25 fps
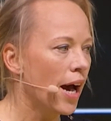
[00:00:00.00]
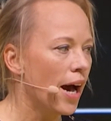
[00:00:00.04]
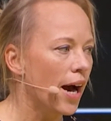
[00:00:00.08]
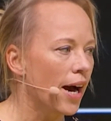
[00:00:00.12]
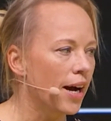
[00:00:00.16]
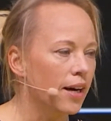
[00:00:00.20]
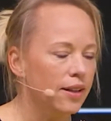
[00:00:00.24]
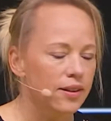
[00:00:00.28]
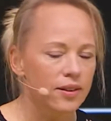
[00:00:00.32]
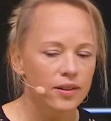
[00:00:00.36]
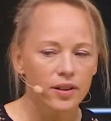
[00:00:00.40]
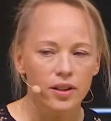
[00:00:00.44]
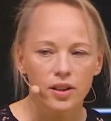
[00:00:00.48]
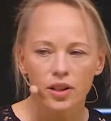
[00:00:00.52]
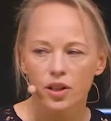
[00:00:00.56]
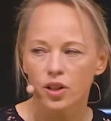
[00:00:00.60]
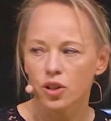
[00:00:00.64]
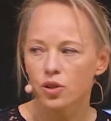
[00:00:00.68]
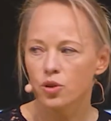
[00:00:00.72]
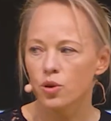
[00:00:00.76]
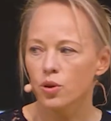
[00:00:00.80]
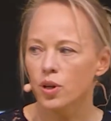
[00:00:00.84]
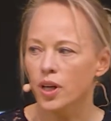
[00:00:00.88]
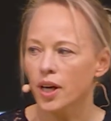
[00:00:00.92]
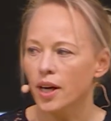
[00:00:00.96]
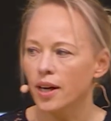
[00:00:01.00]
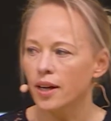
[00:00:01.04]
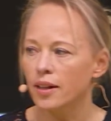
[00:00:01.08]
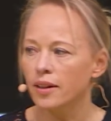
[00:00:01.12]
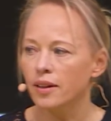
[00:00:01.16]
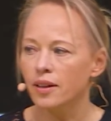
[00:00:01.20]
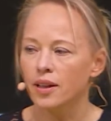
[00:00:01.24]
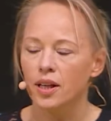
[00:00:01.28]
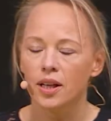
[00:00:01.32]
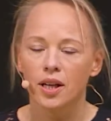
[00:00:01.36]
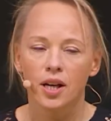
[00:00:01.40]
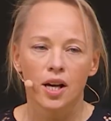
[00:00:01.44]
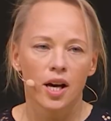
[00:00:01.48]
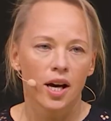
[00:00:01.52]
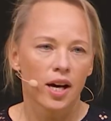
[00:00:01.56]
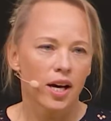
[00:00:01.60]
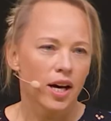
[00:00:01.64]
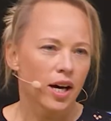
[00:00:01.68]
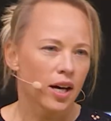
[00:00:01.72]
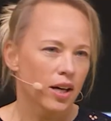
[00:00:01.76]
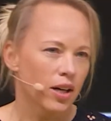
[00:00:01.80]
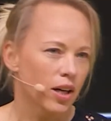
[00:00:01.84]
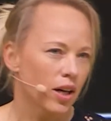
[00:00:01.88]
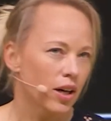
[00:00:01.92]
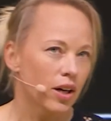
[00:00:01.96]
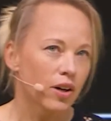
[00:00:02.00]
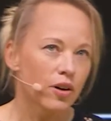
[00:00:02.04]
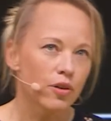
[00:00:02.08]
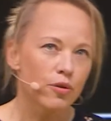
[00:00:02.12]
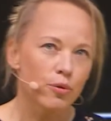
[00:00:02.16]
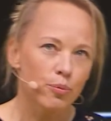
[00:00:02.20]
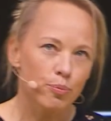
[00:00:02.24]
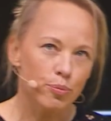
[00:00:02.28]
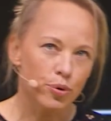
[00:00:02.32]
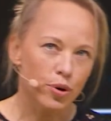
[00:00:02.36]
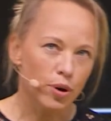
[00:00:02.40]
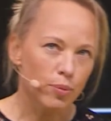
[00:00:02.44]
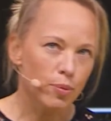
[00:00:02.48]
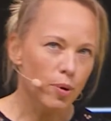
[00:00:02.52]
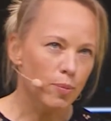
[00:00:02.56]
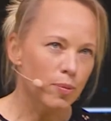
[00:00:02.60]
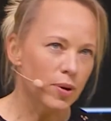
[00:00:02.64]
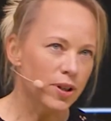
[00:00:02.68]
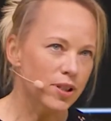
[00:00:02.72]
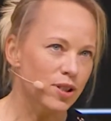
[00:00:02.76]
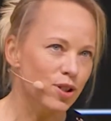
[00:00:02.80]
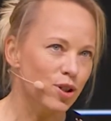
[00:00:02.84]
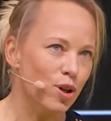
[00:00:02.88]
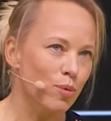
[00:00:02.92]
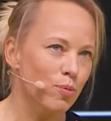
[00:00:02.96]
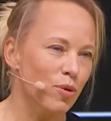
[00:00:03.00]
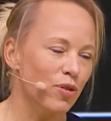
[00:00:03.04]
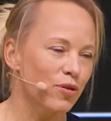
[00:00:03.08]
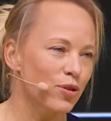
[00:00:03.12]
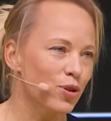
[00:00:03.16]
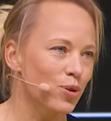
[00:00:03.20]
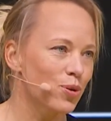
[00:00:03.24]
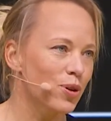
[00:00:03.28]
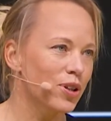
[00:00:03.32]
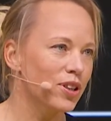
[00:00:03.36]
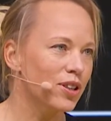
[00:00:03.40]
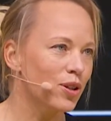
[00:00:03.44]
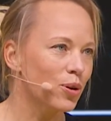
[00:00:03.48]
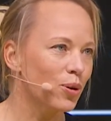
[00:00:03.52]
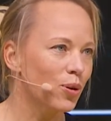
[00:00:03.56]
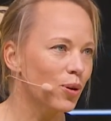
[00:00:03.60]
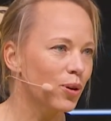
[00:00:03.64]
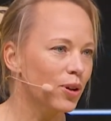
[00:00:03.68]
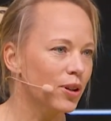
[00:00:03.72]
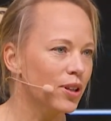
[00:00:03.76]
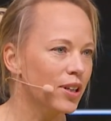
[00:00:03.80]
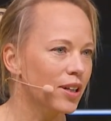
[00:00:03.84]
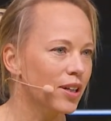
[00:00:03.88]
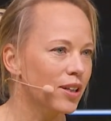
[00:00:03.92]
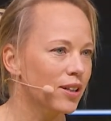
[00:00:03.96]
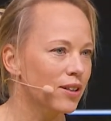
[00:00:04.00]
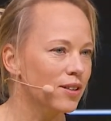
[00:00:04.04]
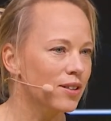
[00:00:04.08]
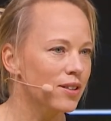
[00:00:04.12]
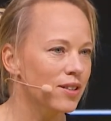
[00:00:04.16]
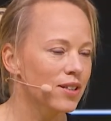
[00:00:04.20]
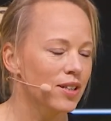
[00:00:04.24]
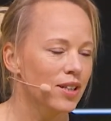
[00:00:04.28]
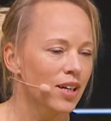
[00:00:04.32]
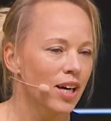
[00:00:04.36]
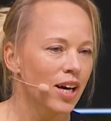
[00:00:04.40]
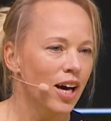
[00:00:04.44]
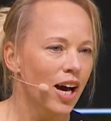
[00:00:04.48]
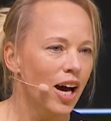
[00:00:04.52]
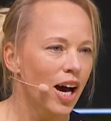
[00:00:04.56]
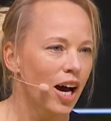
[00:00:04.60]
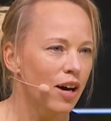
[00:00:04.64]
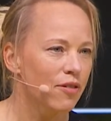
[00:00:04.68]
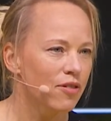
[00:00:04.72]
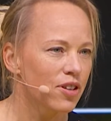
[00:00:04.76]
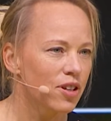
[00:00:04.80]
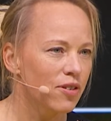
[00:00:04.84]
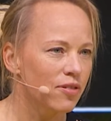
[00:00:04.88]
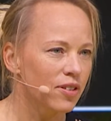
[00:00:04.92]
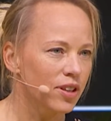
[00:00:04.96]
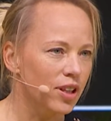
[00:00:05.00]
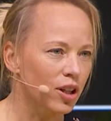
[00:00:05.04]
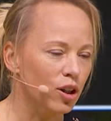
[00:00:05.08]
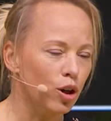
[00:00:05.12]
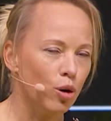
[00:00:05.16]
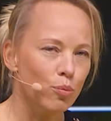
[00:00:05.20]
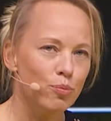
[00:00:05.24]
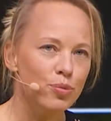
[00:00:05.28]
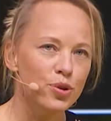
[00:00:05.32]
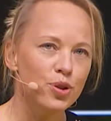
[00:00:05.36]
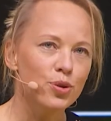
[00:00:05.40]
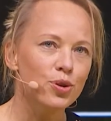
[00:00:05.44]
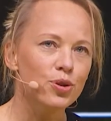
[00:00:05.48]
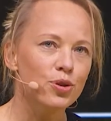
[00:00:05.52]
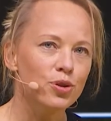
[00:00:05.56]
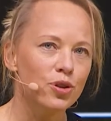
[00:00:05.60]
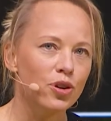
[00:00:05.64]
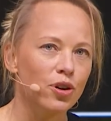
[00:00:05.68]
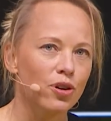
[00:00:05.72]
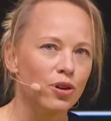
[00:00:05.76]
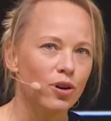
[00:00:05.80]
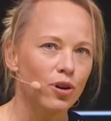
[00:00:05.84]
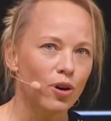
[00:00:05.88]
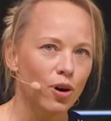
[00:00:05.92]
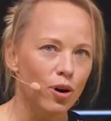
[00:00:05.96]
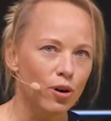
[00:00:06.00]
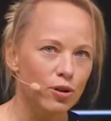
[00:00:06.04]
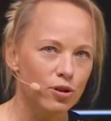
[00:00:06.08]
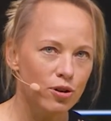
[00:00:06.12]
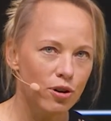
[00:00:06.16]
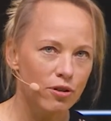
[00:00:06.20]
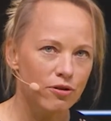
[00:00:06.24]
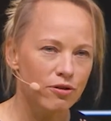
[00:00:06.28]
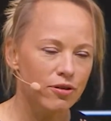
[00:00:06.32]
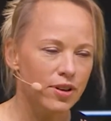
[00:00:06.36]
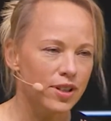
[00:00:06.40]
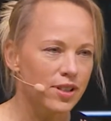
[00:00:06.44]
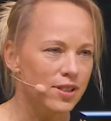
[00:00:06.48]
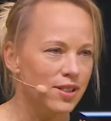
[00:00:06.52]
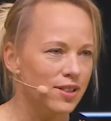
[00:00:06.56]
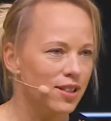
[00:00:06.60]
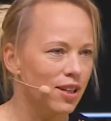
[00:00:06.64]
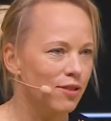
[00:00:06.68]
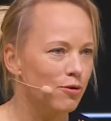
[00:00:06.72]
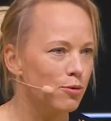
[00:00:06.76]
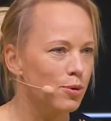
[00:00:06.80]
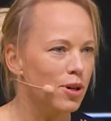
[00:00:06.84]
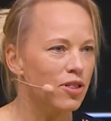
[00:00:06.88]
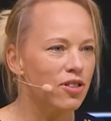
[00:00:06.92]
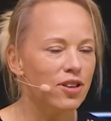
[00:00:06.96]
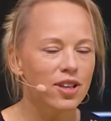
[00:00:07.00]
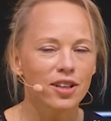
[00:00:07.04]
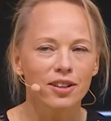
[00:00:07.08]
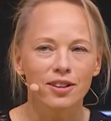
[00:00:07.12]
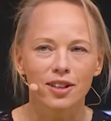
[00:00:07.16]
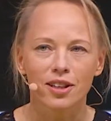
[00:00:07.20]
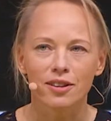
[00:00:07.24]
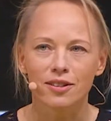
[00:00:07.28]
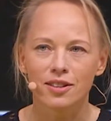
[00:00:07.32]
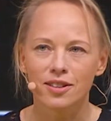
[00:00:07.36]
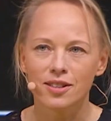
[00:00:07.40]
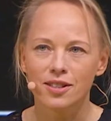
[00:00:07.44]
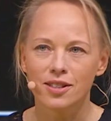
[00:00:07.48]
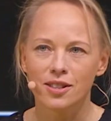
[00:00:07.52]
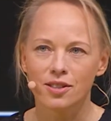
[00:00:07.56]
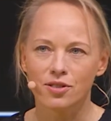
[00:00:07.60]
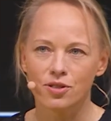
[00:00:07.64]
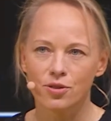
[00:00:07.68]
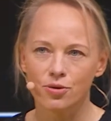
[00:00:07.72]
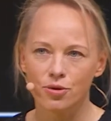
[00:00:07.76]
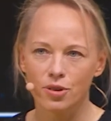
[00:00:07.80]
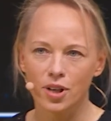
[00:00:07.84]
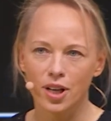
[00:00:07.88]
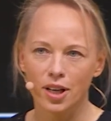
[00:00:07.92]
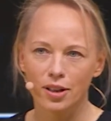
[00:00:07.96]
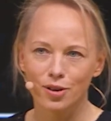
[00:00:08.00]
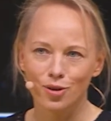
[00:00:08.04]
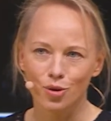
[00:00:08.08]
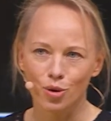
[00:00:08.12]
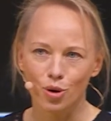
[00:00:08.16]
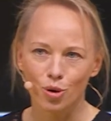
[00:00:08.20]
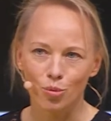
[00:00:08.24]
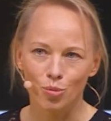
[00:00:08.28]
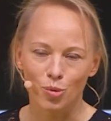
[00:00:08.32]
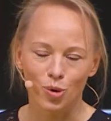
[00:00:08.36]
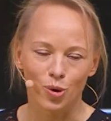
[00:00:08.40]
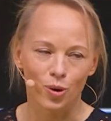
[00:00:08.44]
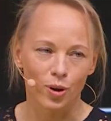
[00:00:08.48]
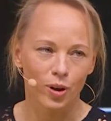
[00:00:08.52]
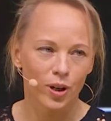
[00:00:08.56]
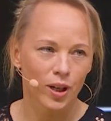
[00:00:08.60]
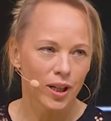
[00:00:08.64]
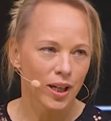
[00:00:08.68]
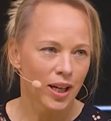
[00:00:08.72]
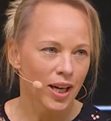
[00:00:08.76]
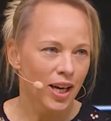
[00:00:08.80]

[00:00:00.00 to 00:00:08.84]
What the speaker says: And you can, probably some of you in the audience, have even a computer on your wrist, and we think that this is really normal.